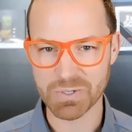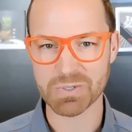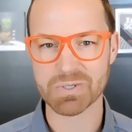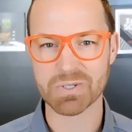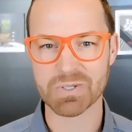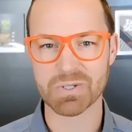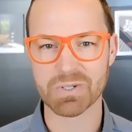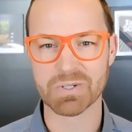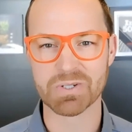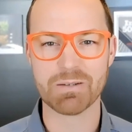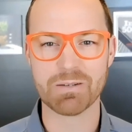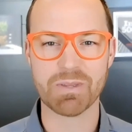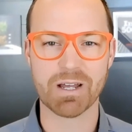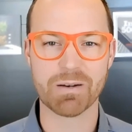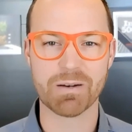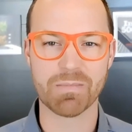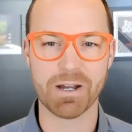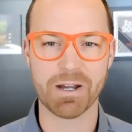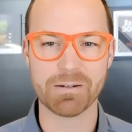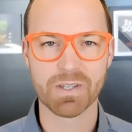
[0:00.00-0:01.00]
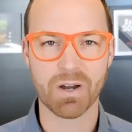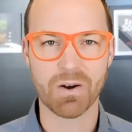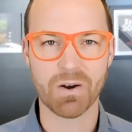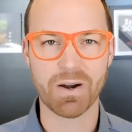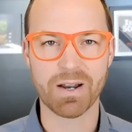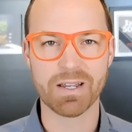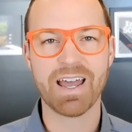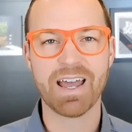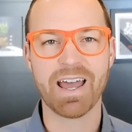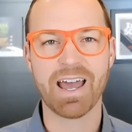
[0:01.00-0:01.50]
So just keep that in mind. All
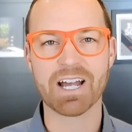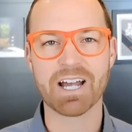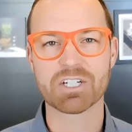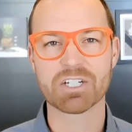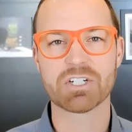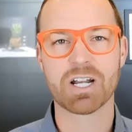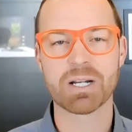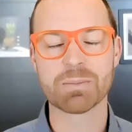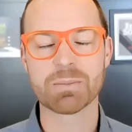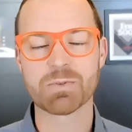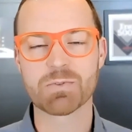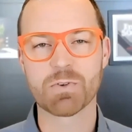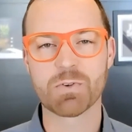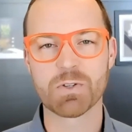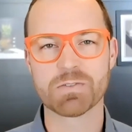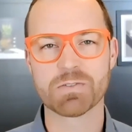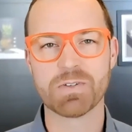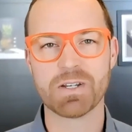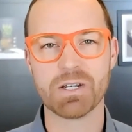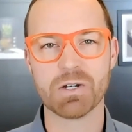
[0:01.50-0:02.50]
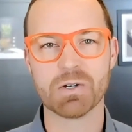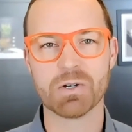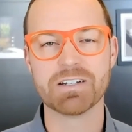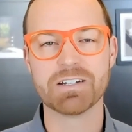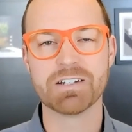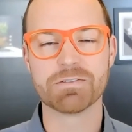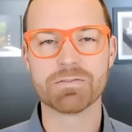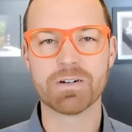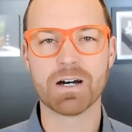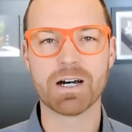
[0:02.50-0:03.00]
right, action items for this video.
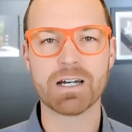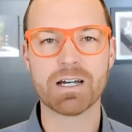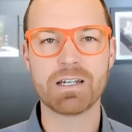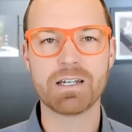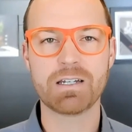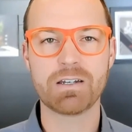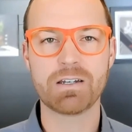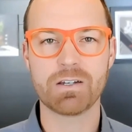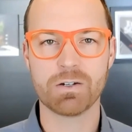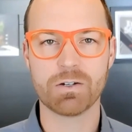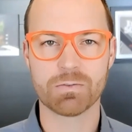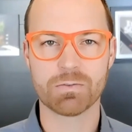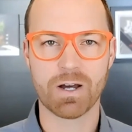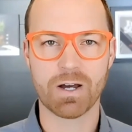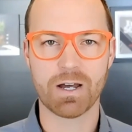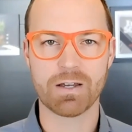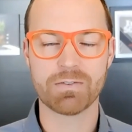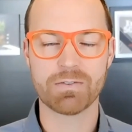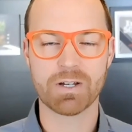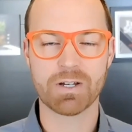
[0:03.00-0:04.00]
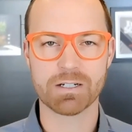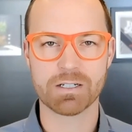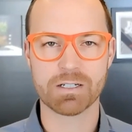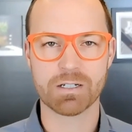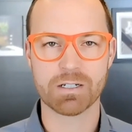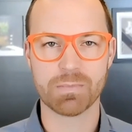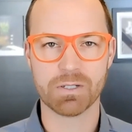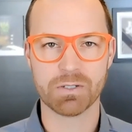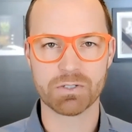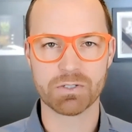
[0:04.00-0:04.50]
Define your 5
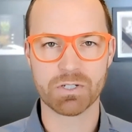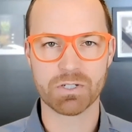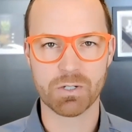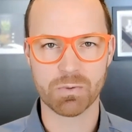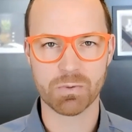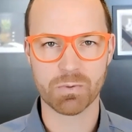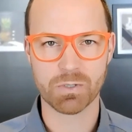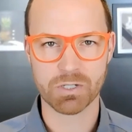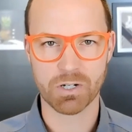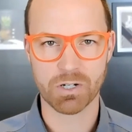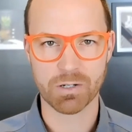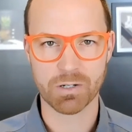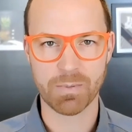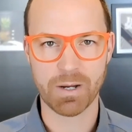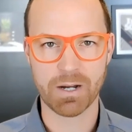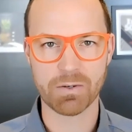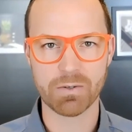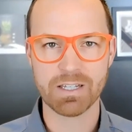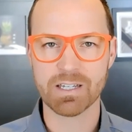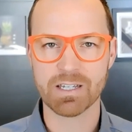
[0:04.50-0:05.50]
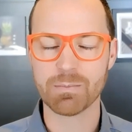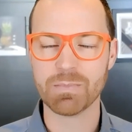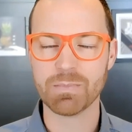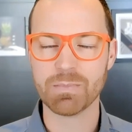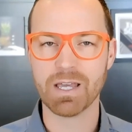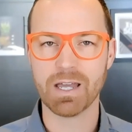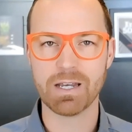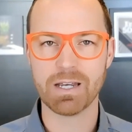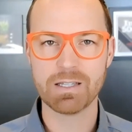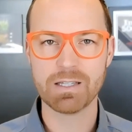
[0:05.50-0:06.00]
content pillars that you want to talk about. Can
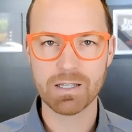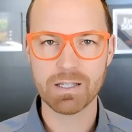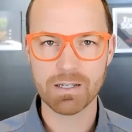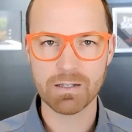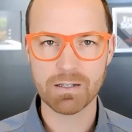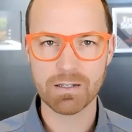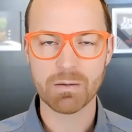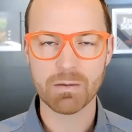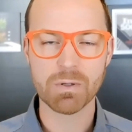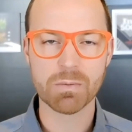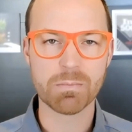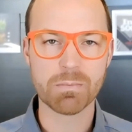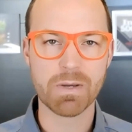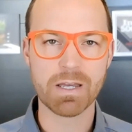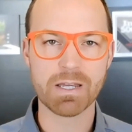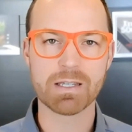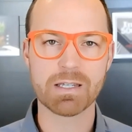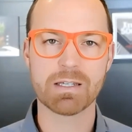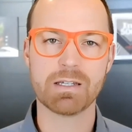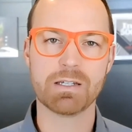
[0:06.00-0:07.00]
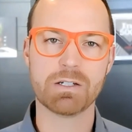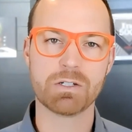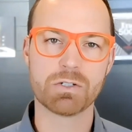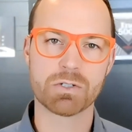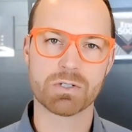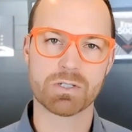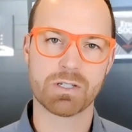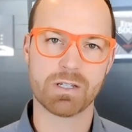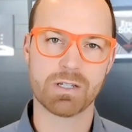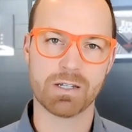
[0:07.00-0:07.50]
be anything, but make it
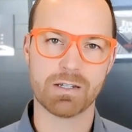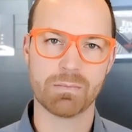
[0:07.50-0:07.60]
interesting.